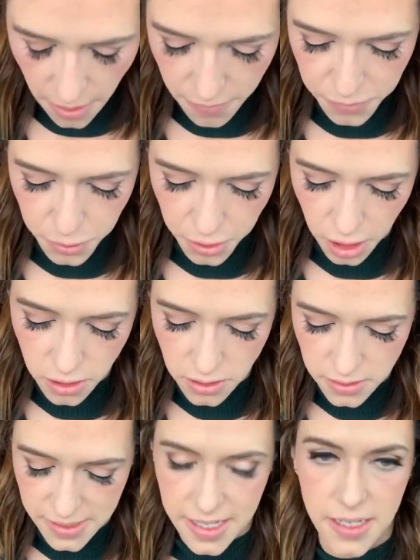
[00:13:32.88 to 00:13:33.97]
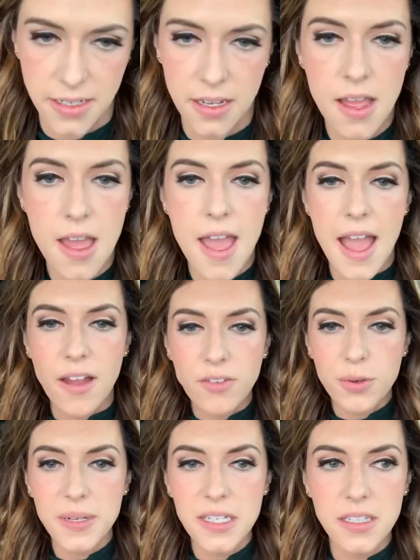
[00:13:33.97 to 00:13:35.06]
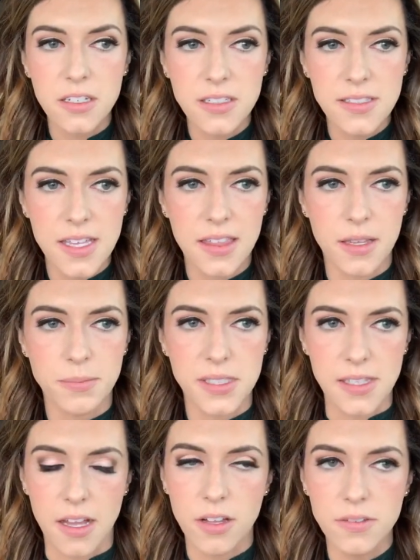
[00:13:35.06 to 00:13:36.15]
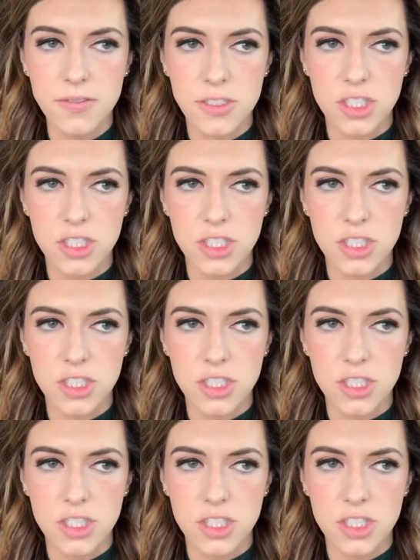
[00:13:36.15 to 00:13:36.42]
a few girls, and everybody looks like themselves,